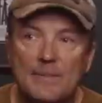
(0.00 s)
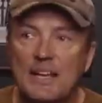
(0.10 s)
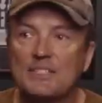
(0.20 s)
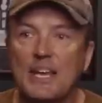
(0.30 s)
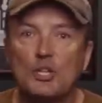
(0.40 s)

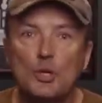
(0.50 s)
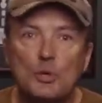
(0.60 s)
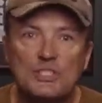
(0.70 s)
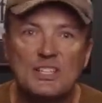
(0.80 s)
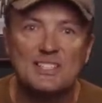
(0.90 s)
That's a U
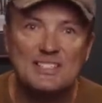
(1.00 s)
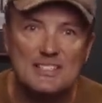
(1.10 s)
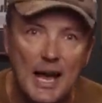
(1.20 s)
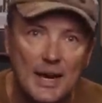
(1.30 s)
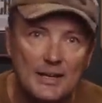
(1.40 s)
S A S
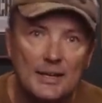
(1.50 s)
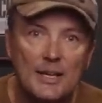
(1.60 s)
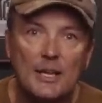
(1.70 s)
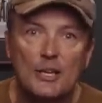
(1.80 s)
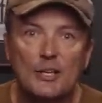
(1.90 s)
O C,
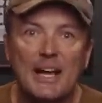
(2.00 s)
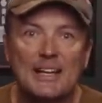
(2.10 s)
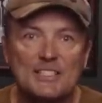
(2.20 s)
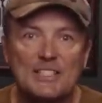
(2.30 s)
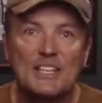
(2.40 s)

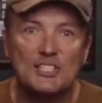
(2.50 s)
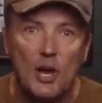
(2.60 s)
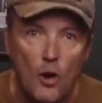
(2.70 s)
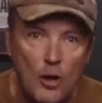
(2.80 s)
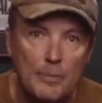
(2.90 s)
United States
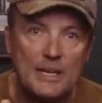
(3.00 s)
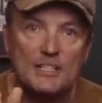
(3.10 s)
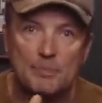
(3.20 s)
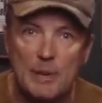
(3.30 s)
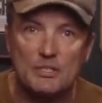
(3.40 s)
Army
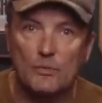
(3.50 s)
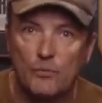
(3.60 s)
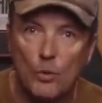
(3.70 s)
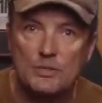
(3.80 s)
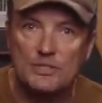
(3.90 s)
Special
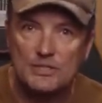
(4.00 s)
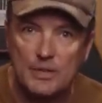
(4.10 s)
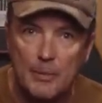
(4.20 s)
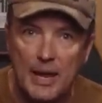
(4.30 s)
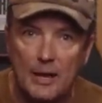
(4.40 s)
Forces
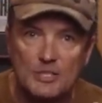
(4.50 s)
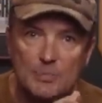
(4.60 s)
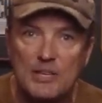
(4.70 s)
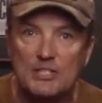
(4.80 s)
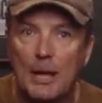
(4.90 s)
Command, or
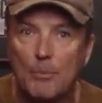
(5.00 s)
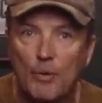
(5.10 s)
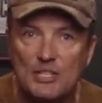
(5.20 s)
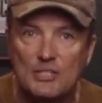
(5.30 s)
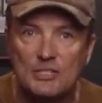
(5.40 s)
Special
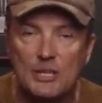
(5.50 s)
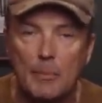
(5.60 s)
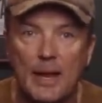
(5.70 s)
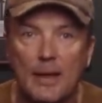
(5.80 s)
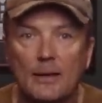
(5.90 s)
Operations
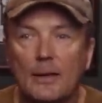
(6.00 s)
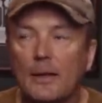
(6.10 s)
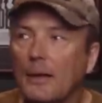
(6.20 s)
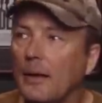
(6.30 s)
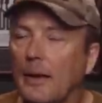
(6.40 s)
Command.
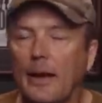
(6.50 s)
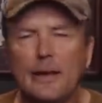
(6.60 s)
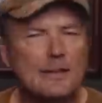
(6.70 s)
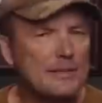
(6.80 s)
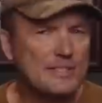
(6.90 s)
Uh,
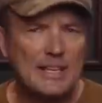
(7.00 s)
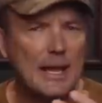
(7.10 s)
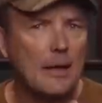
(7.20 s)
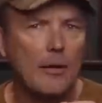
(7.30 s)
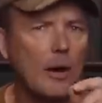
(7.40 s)
you see
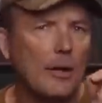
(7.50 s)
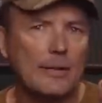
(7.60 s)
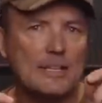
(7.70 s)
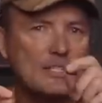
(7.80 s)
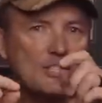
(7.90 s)
how all
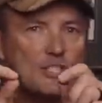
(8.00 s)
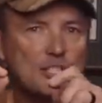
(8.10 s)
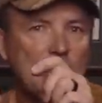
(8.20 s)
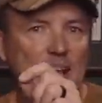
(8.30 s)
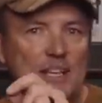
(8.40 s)
they just
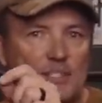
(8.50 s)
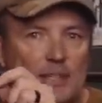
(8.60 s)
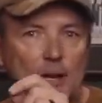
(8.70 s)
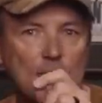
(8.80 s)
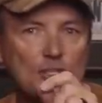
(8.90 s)
change
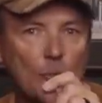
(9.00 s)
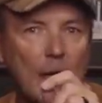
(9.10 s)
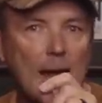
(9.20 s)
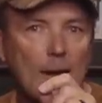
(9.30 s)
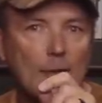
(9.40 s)
letters
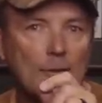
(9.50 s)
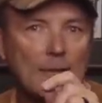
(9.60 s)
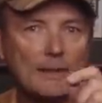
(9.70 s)
around